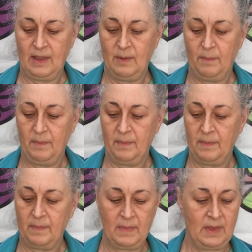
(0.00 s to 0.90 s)
the,
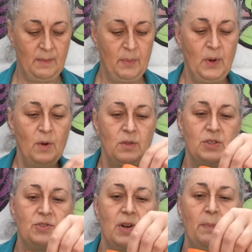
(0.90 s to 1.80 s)
the broad
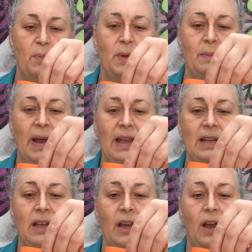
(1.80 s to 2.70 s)
strip we made
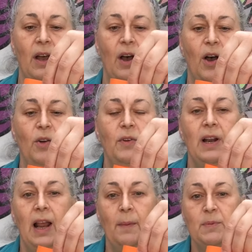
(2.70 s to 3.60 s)

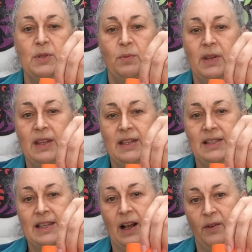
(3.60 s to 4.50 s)
overlaps with
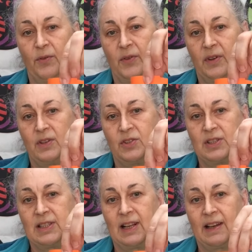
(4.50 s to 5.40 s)
itself,
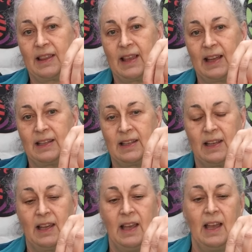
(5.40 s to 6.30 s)
just like that.
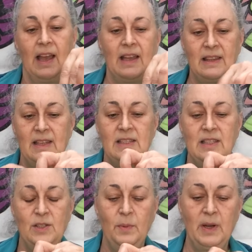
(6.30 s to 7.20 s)
And this
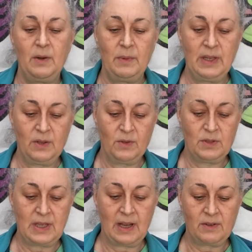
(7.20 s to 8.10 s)
is where we
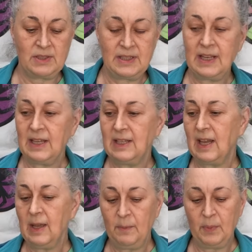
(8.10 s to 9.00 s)
use our sticky
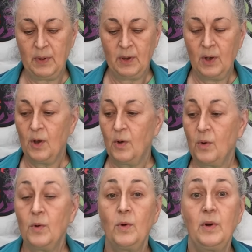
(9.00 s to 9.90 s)
tape
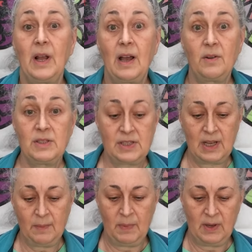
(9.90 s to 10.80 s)
or our
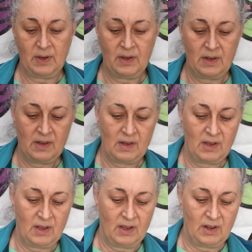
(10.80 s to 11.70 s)
stapler.
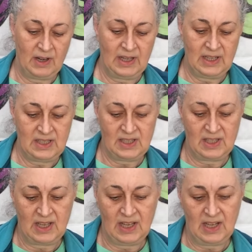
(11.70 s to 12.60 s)
Ready,
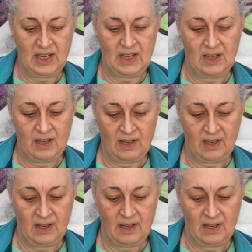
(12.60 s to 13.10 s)
steady.